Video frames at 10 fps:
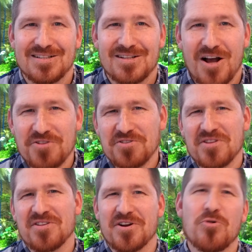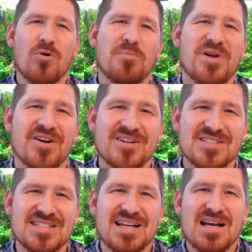Other than their cool
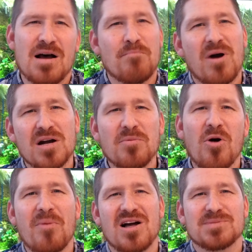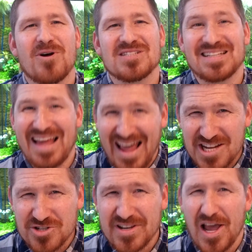appearance, Marimo Moss Balls can
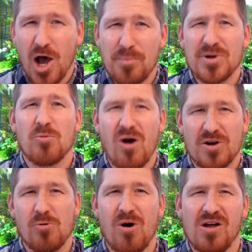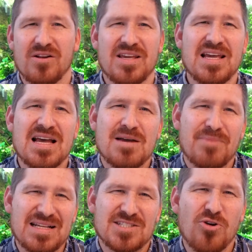actually help your water quality
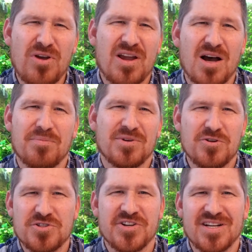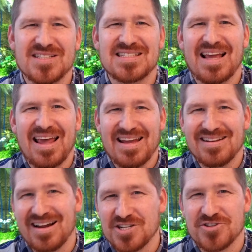by soaking up nutrients and
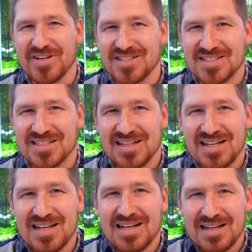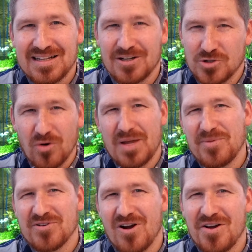nitrates. Now don't get me
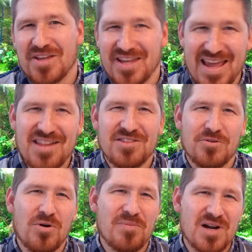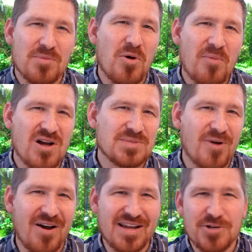wrong, you can't throw a Marimo Moss
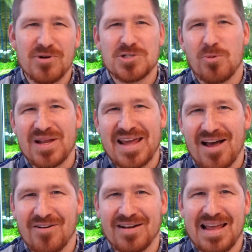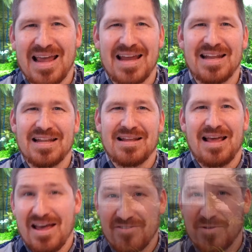Ball into a 20-gallon and have